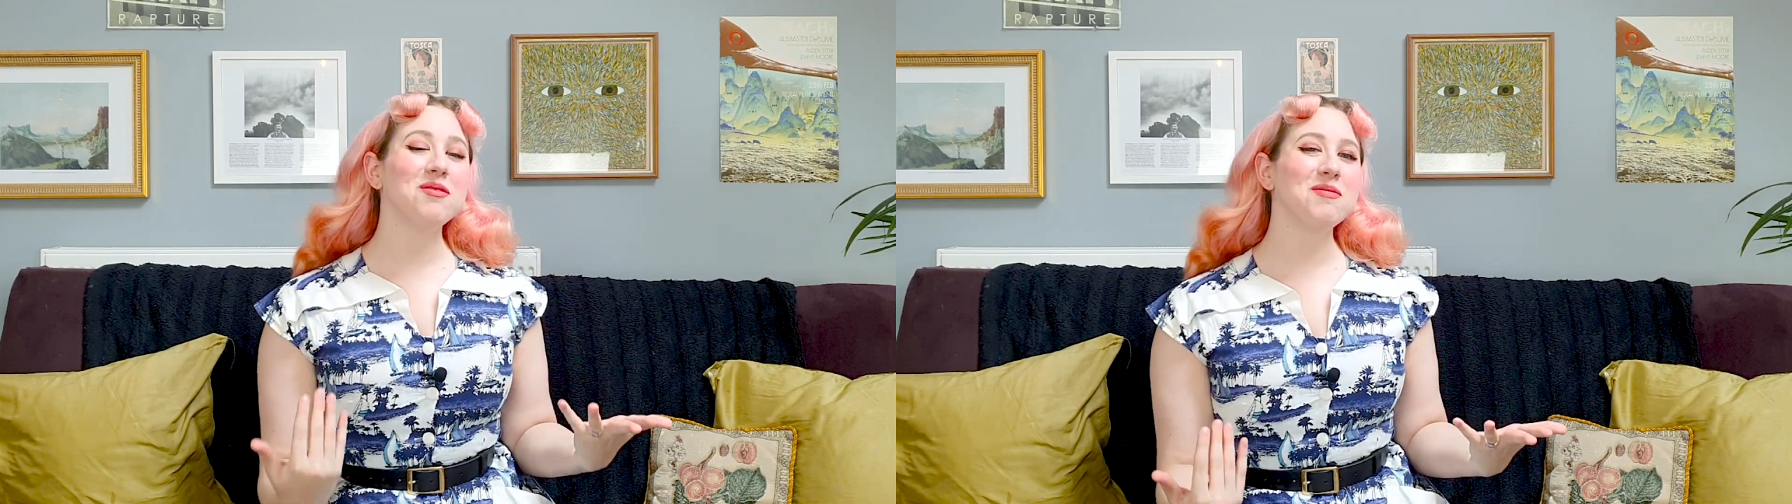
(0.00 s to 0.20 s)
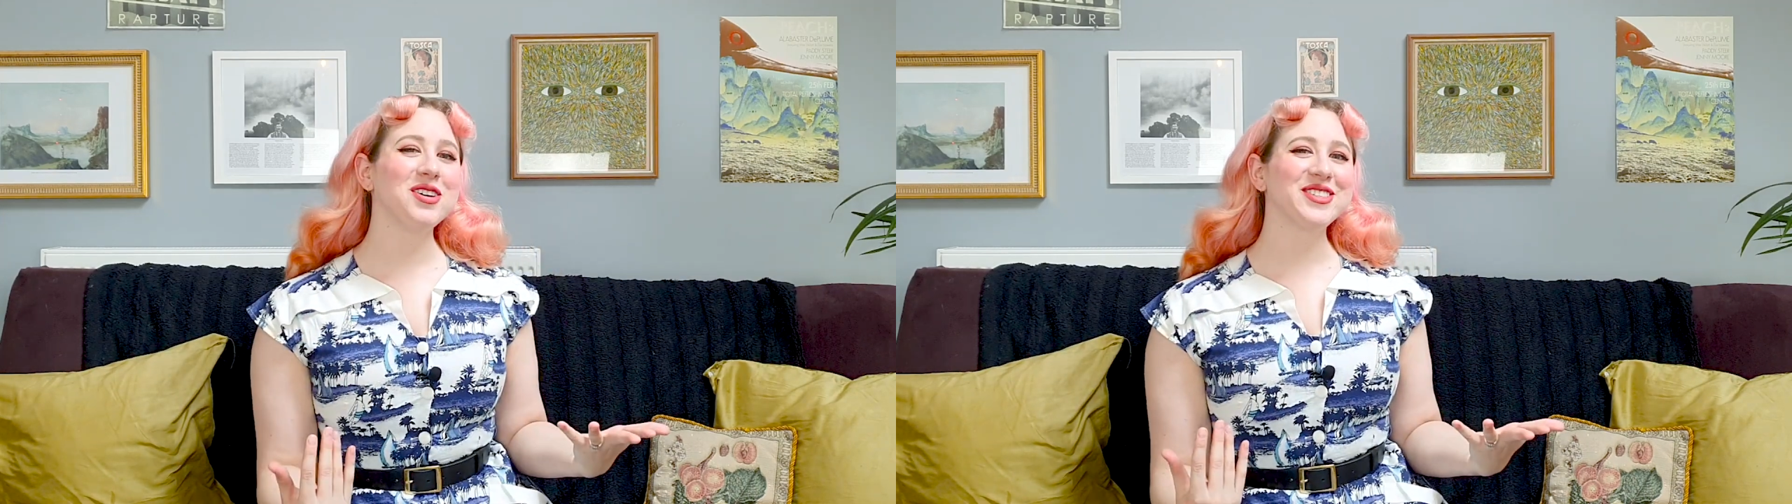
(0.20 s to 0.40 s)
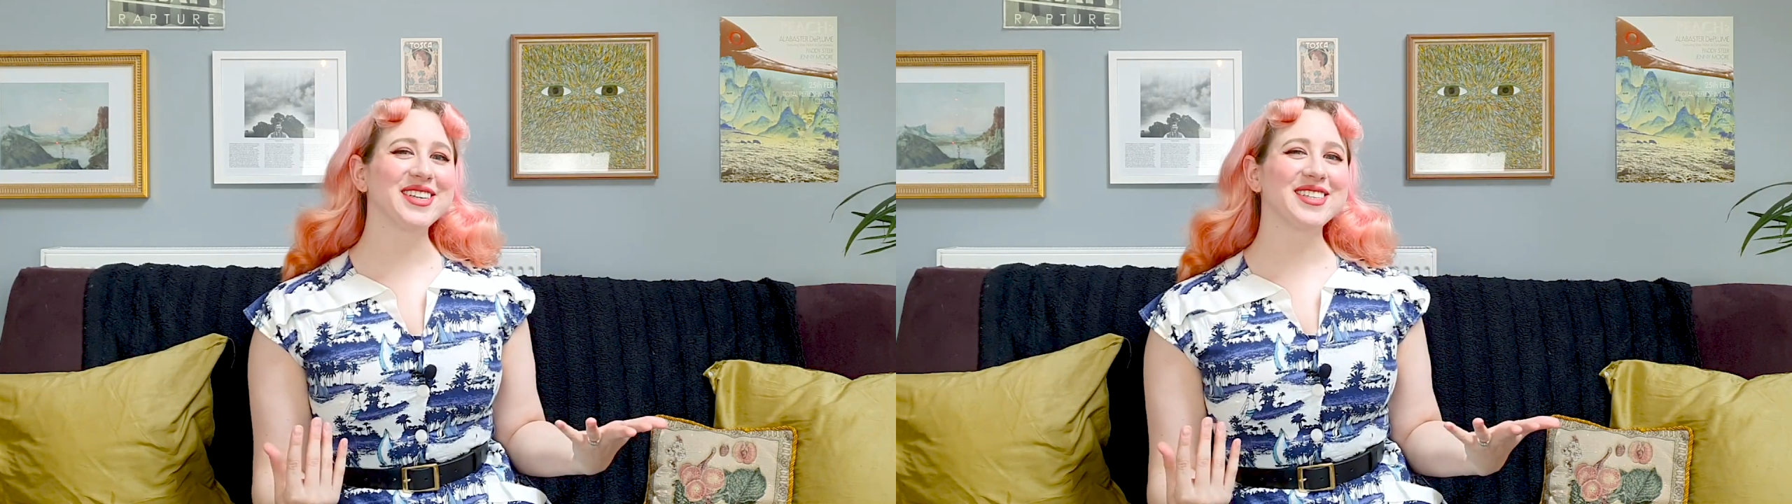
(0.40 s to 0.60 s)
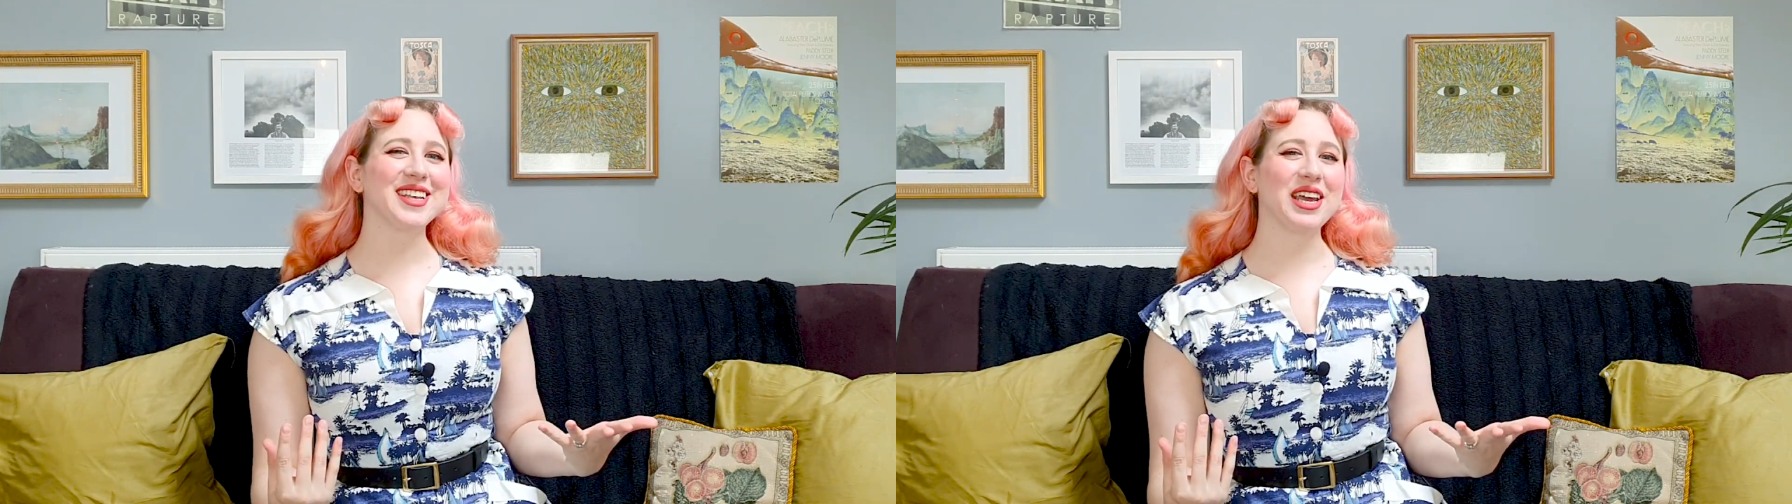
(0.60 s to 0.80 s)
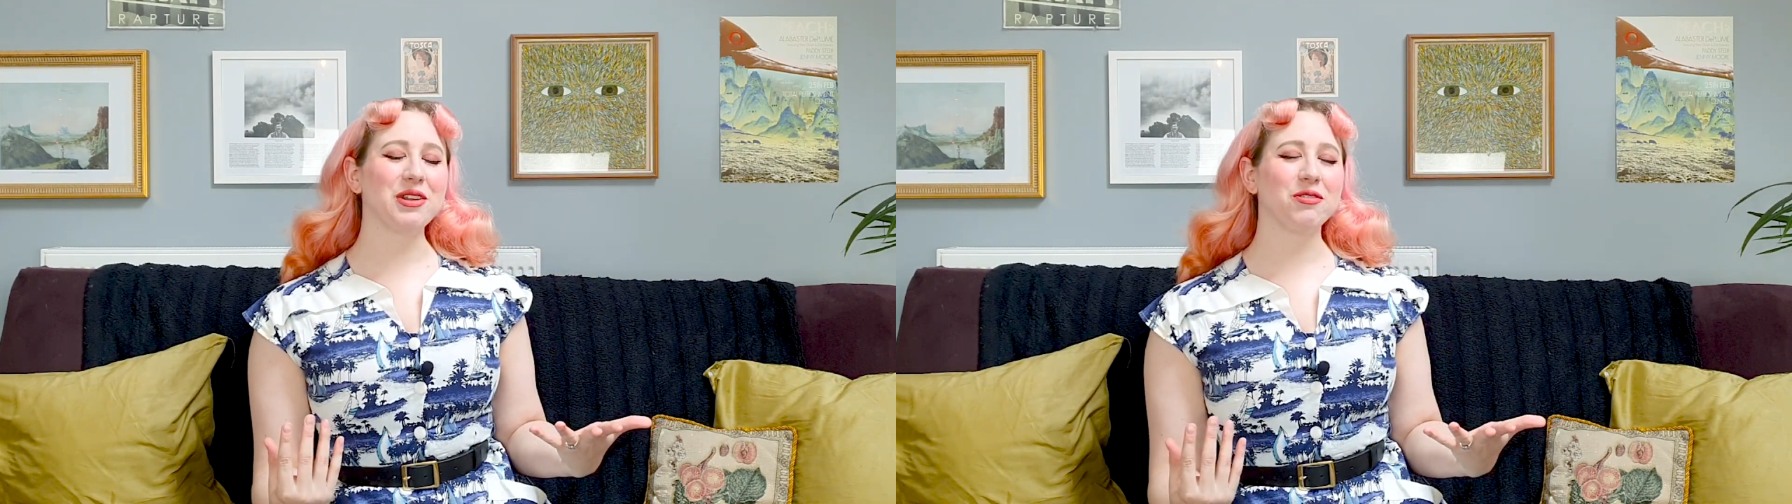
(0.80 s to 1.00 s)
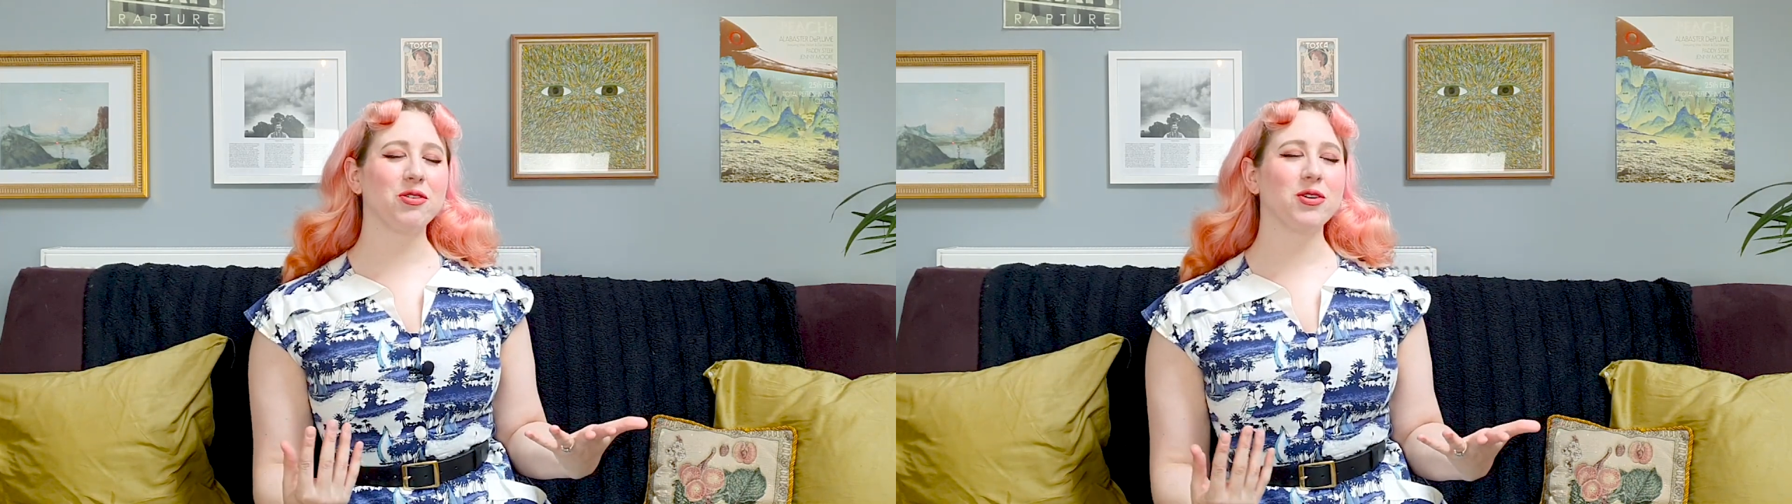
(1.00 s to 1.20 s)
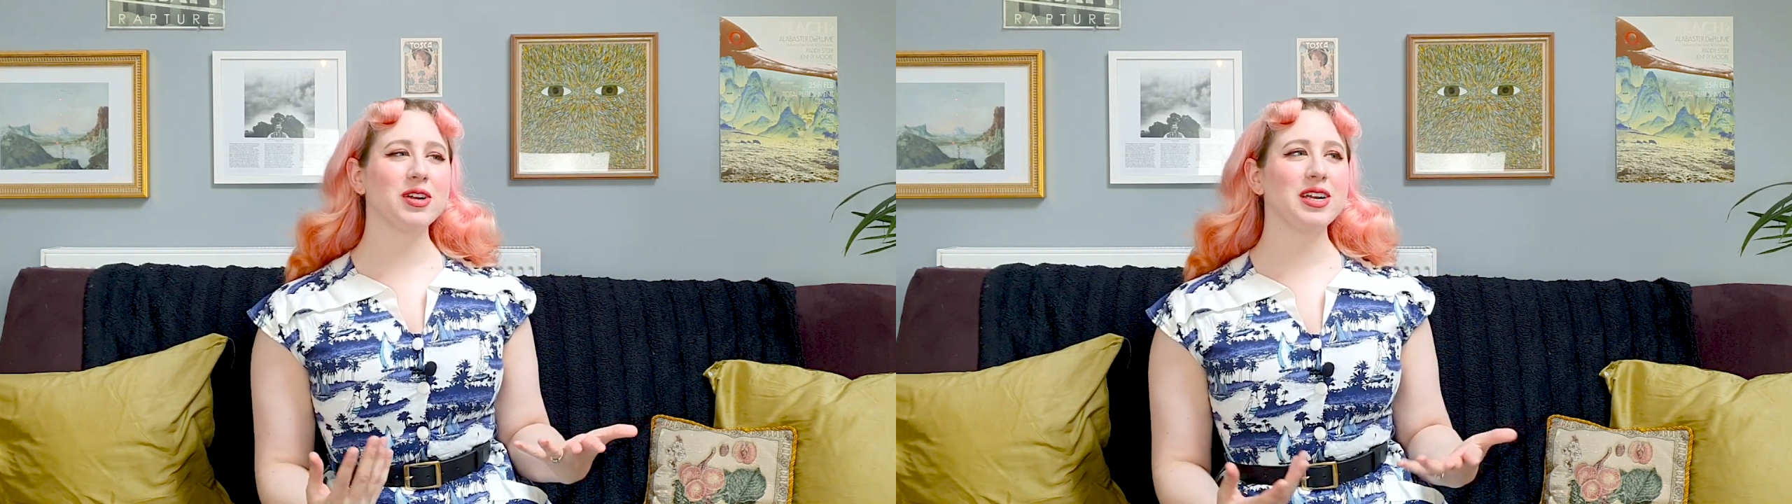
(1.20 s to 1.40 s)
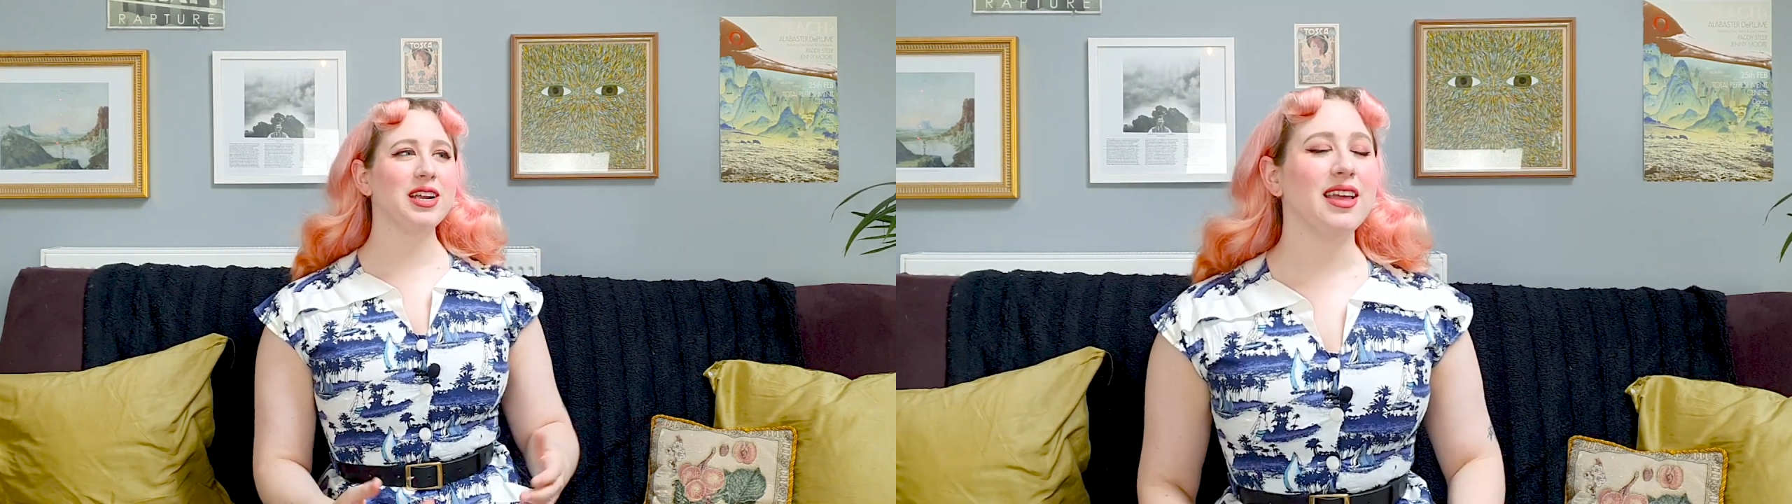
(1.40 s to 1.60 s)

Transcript: most excited for,